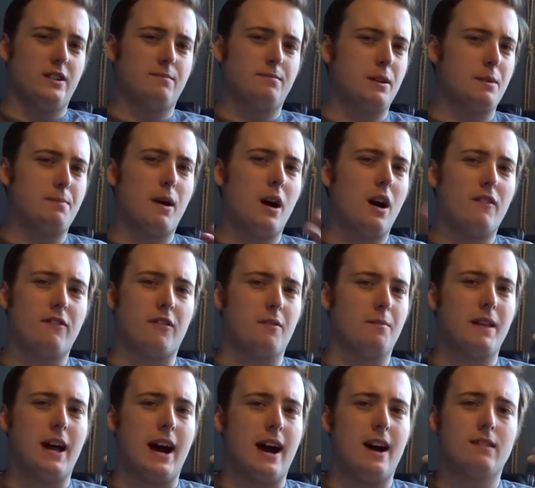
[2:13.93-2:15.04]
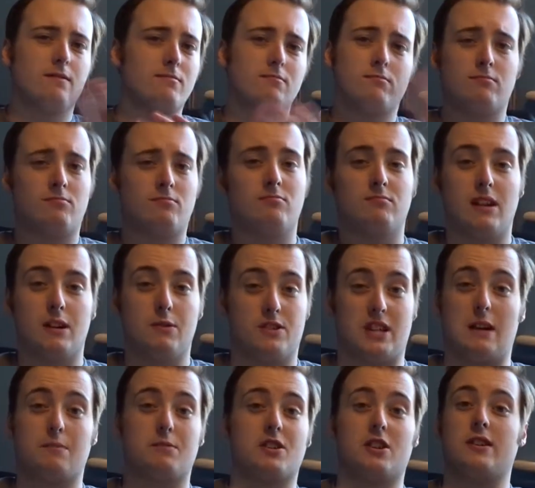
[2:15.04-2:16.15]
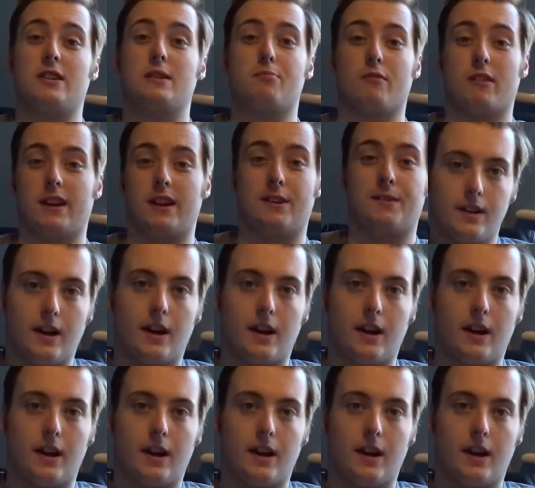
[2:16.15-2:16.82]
but apart from that, it was absolutely brilliant.